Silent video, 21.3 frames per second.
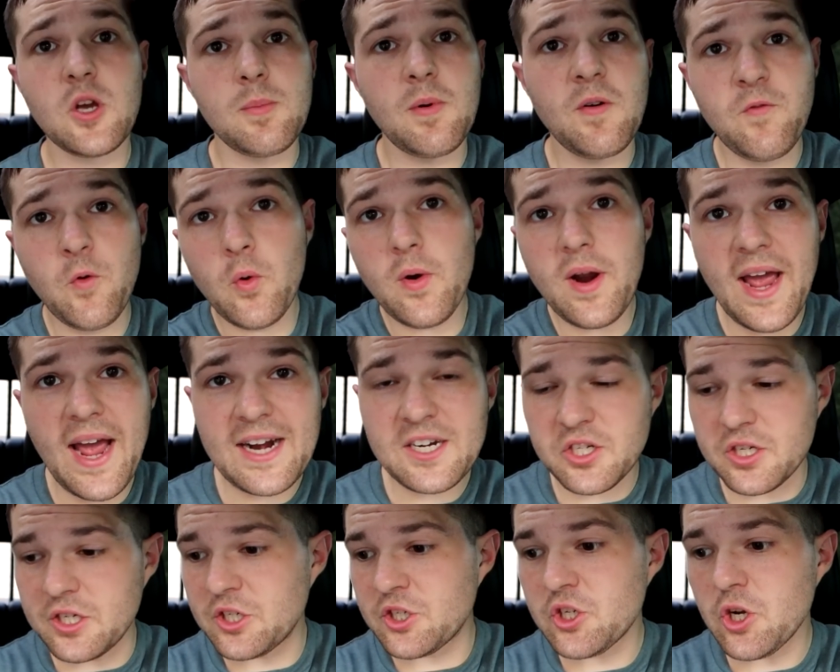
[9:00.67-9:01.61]
So before I
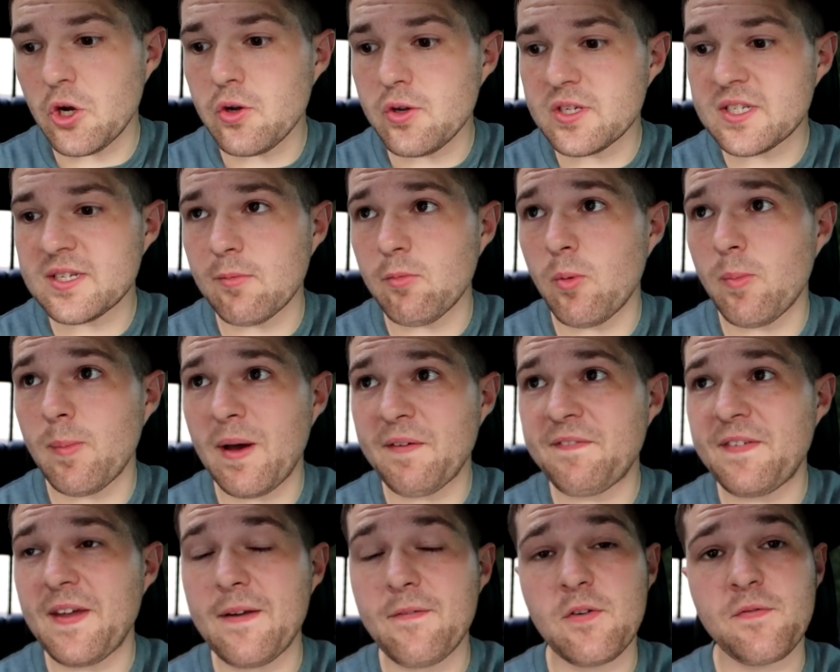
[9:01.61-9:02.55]
actually show you some of my
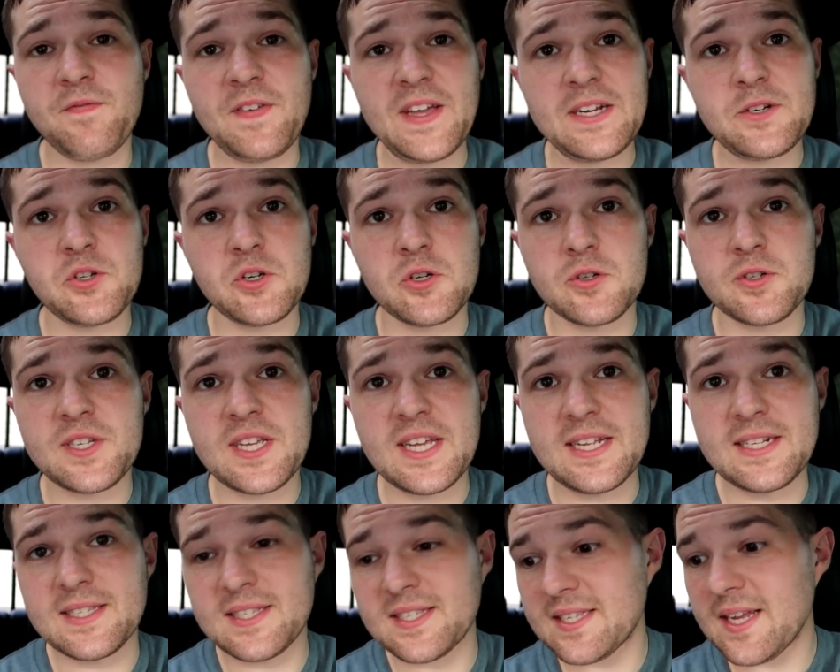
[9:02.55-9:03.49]
favorite features
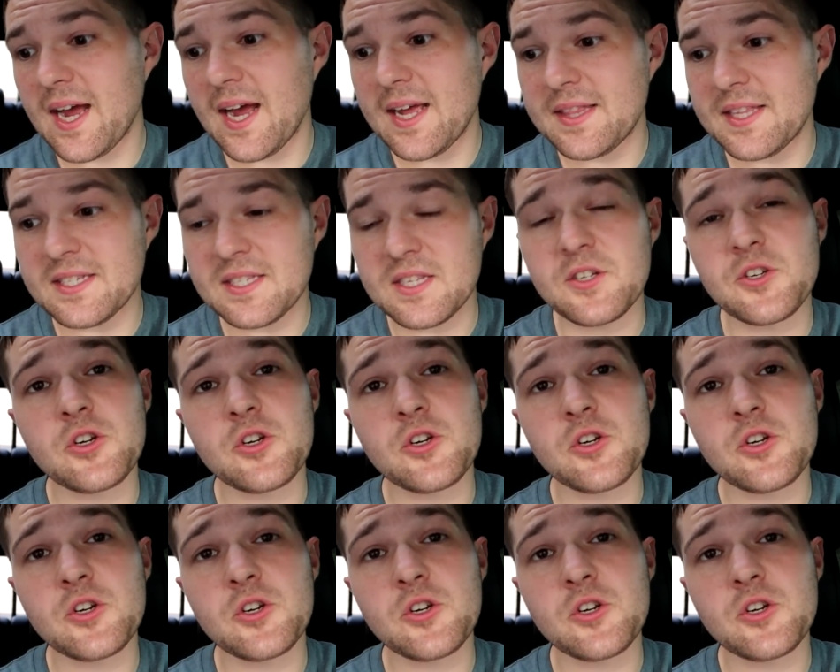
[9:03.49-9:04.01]
inside this